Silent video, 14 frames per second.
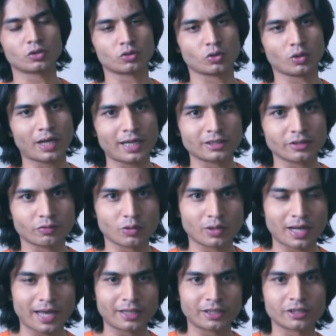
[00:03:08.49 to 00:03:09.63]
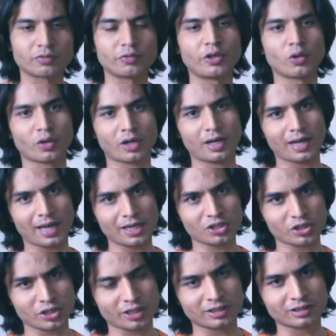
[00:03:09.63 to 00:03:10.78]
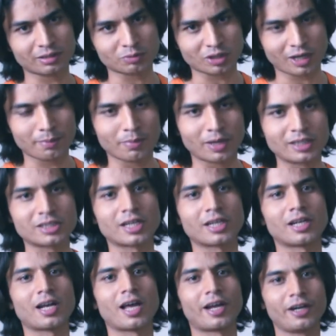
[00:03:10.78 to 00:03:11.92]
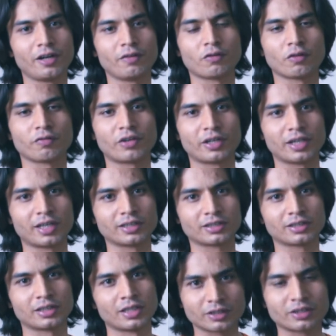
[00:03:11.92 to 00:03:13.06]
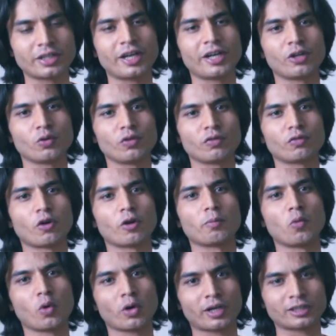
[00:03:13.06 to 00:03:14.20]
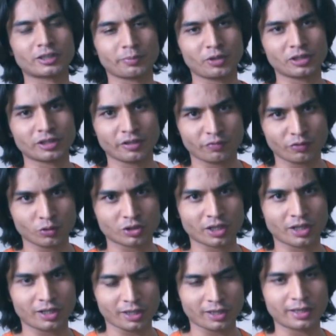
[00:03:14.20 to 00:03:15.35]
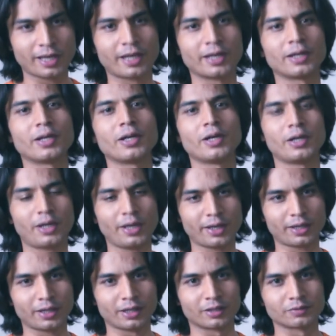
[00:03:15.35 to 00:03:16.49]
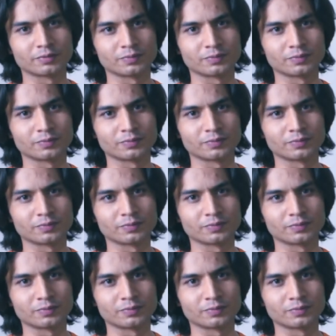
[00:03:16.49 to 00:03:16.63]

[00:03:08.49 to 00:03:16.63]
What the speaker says: So guys, if you like this video, you can like, share and subscribe my channel R.E.D for Fitness. Stay tuned for more recipes in future. Till then, take care.